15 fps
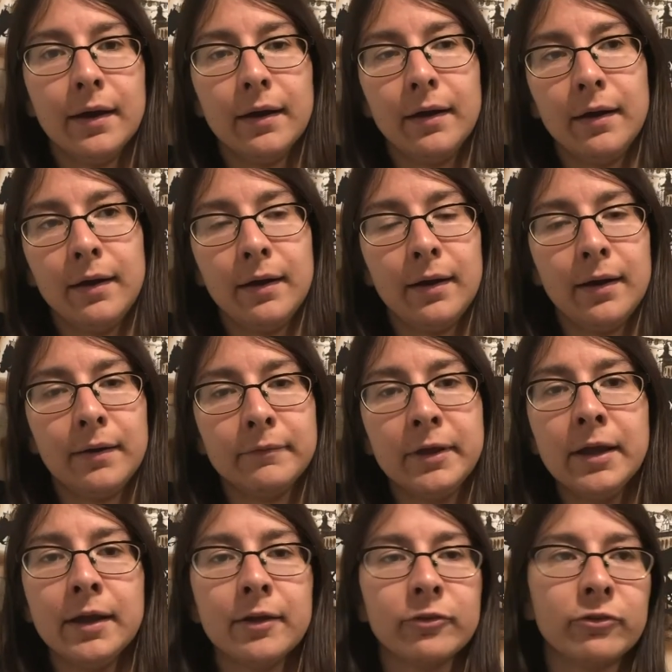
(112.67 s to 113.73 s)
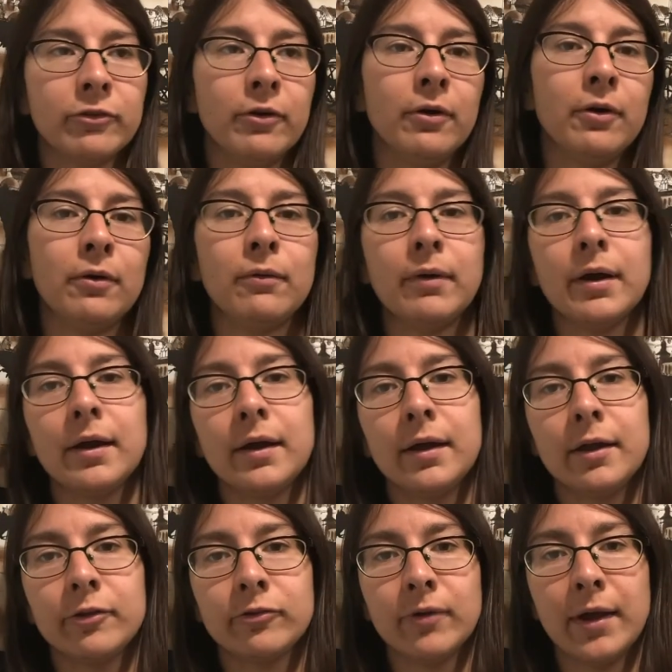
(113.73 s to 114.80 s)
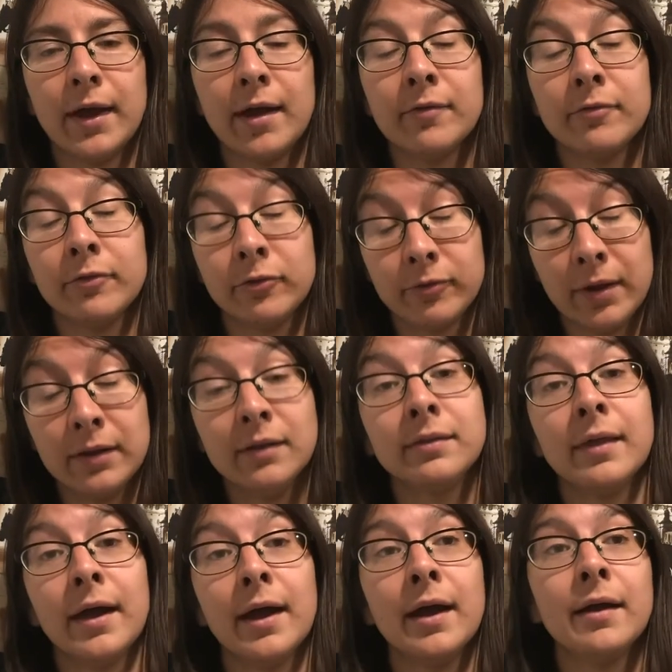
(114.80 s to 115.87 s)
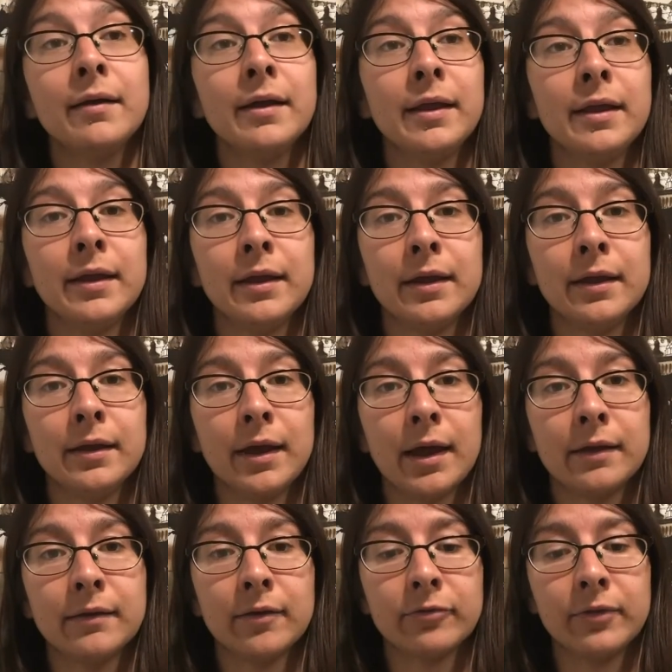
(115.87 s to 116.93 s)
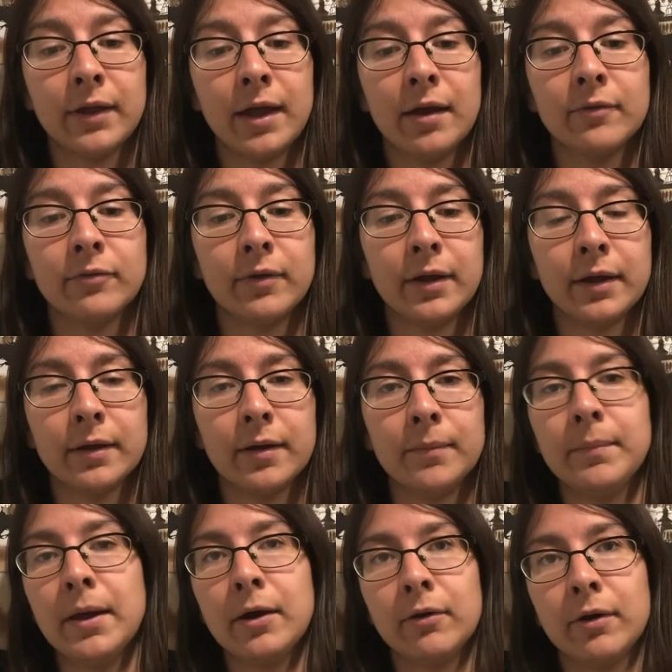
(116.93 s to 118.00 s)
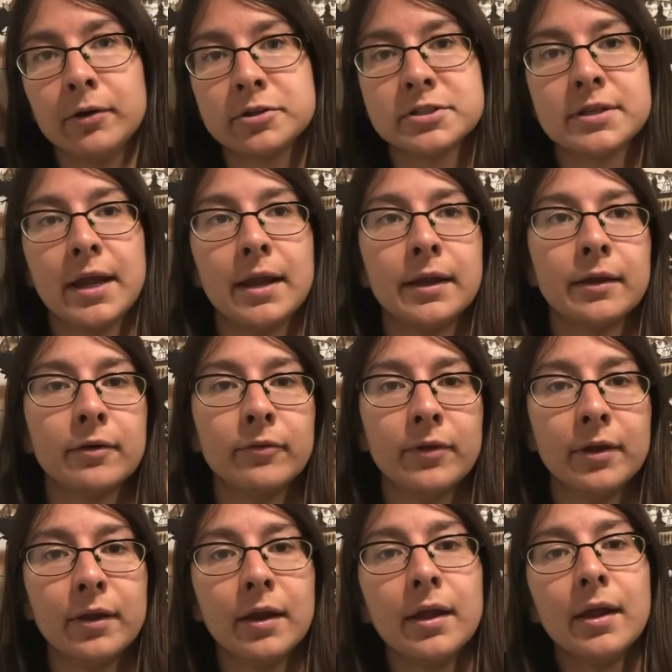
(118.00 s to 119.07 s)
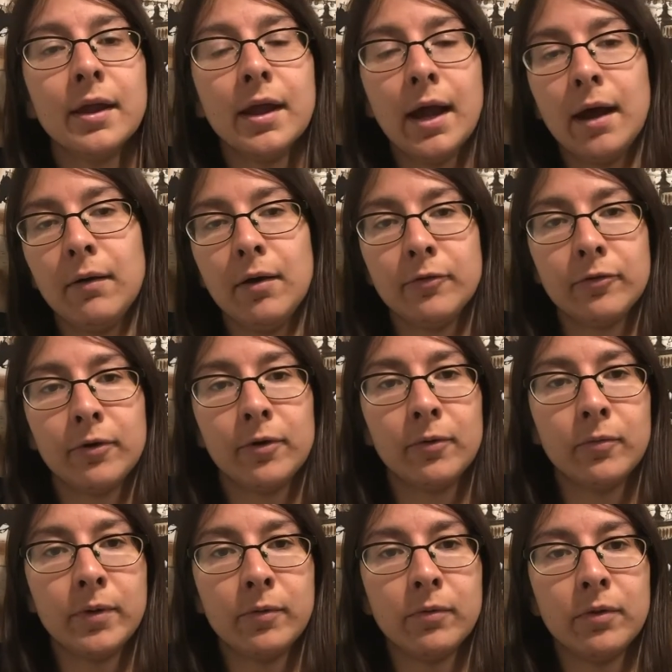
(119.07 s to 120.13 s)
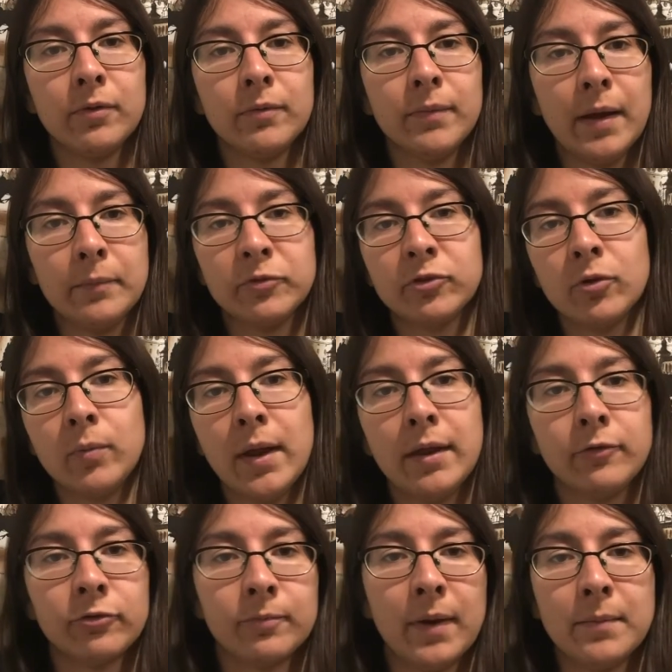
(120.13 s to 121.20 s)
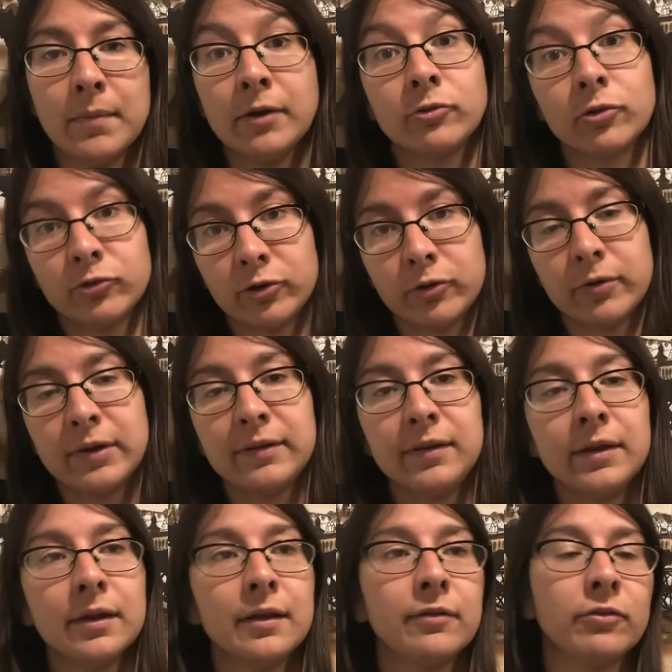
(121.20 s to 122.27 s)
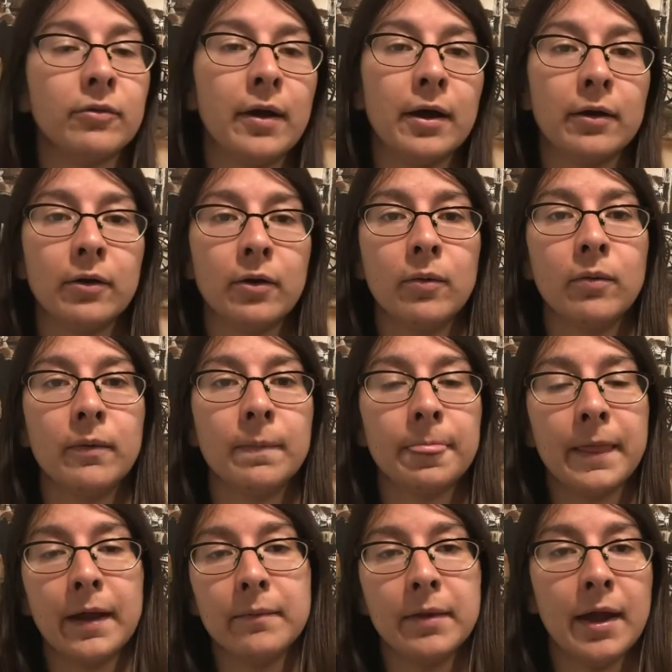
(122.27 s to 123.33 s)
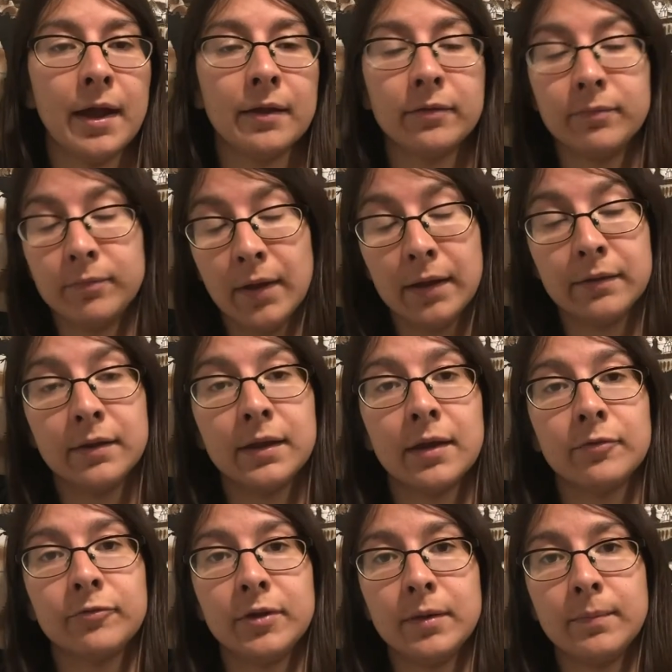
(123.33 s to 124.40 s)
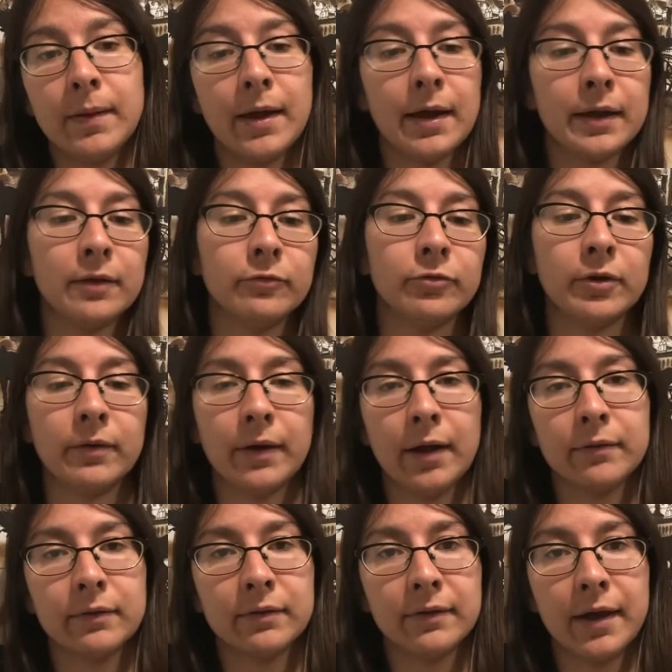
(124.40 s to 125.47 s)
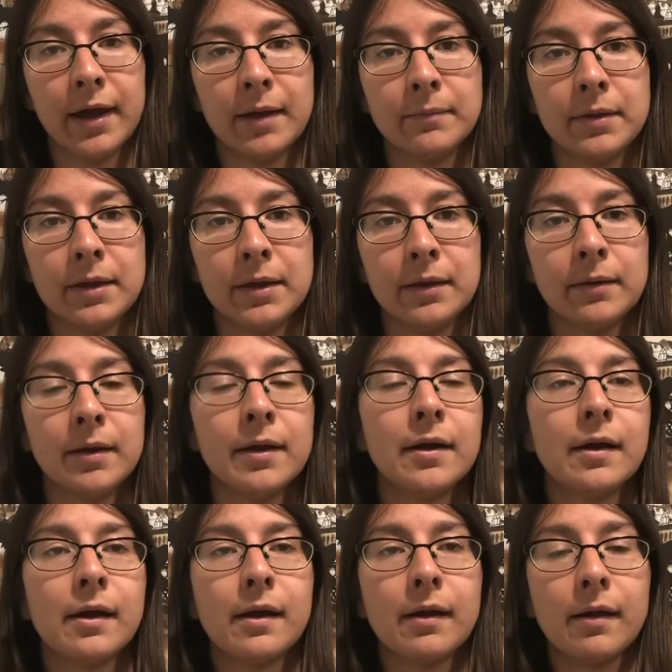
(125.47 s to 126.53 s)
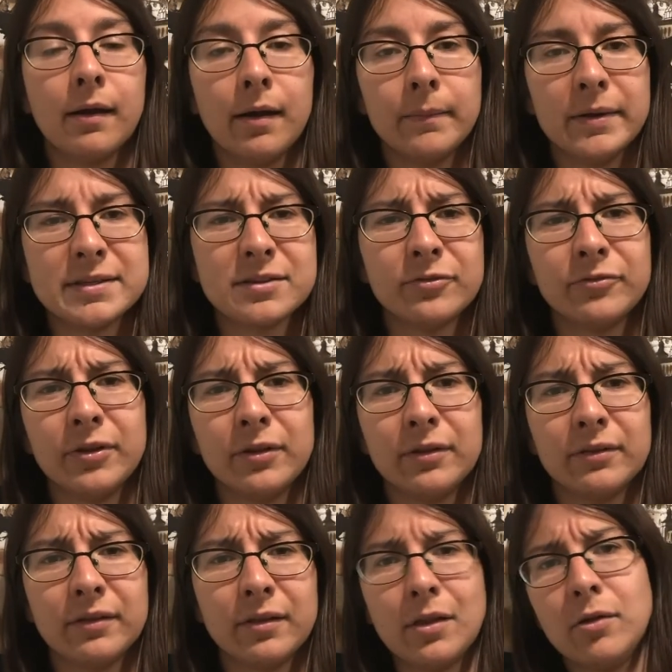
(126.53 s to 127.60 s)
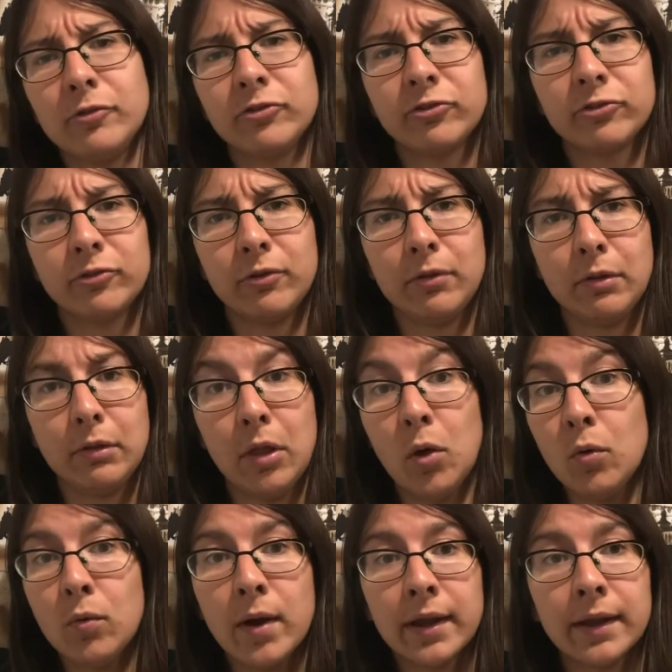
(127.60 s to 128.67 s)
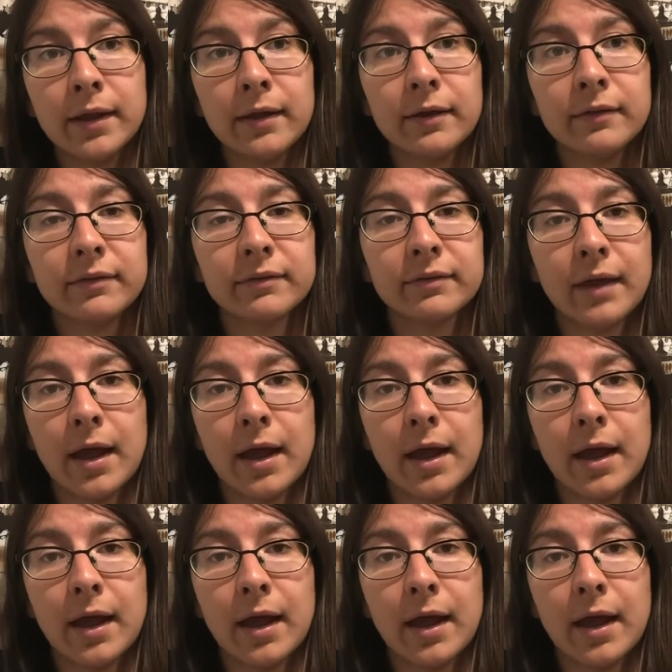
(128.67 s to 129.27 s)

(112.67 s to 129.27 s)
Yeah, so I did that, and I definitely have like a better understanding of it. However, I'm still waiting for my mentor to critique it, so I don't what I did get feedback in figuring out the timing. I still feel it's a little slow, I guess.